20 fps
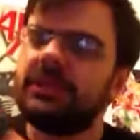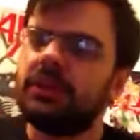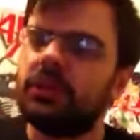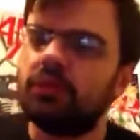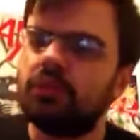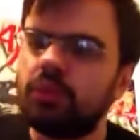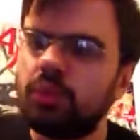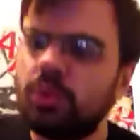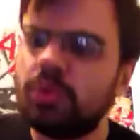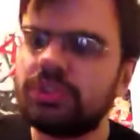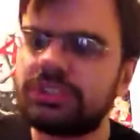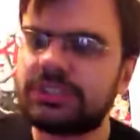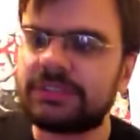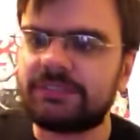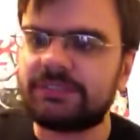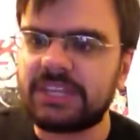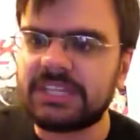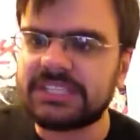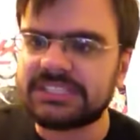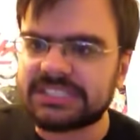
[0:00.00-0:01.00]
the rules
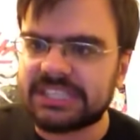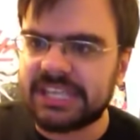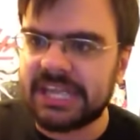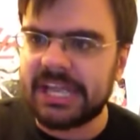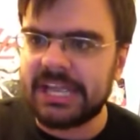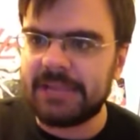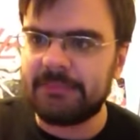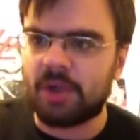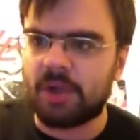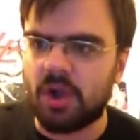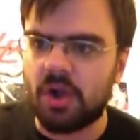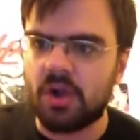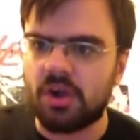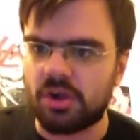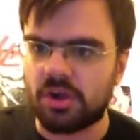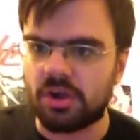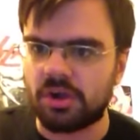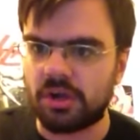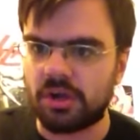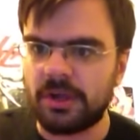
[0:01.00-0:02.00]
of this game
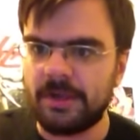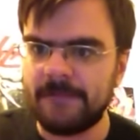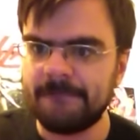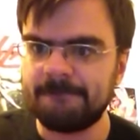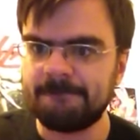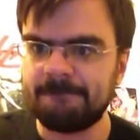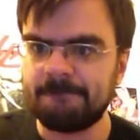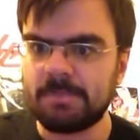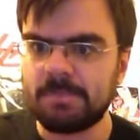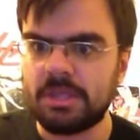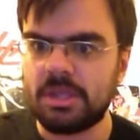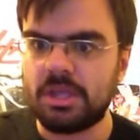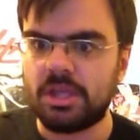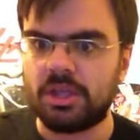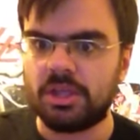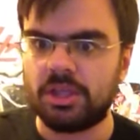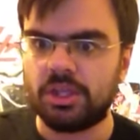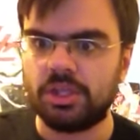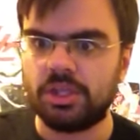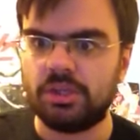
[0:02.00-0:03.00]
are...
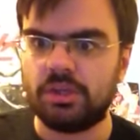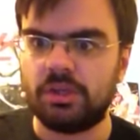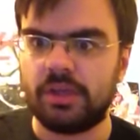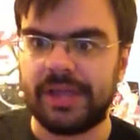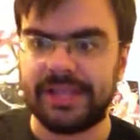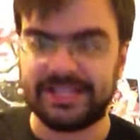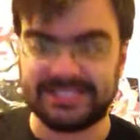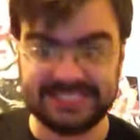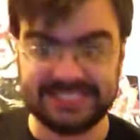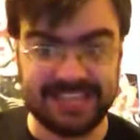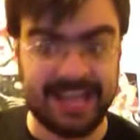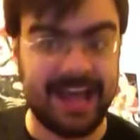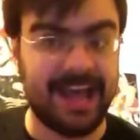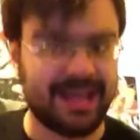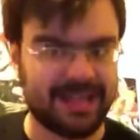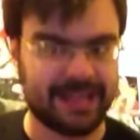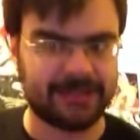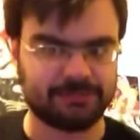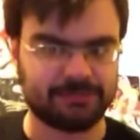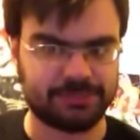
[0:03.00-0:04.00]
It's
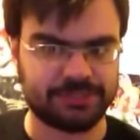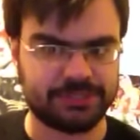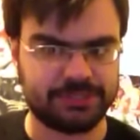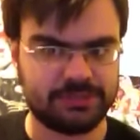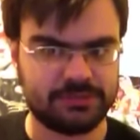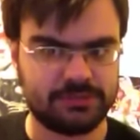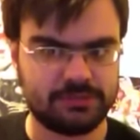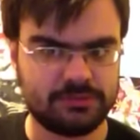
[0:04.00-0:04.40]
timed.